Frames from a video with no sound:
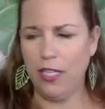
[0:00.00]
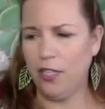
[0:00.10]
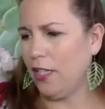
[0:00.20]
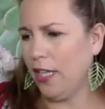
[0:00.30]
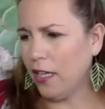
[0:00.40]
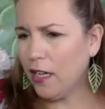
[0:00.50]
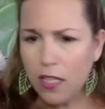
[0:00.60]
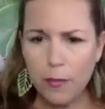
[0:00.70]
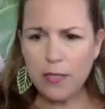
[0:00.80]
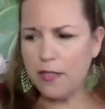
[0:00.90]
And you're like, oh,
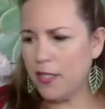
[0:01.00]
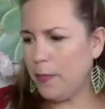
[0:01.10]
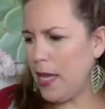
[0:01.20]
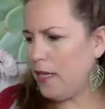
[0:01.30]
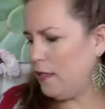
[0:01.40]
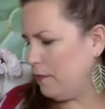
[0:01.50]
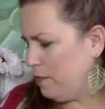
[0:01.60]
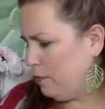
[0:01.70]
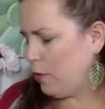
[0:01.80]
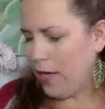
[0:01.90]
let me spend a
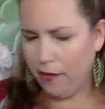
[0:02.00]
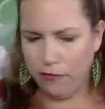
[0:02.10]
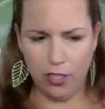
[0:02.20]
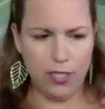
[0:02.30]
whatever.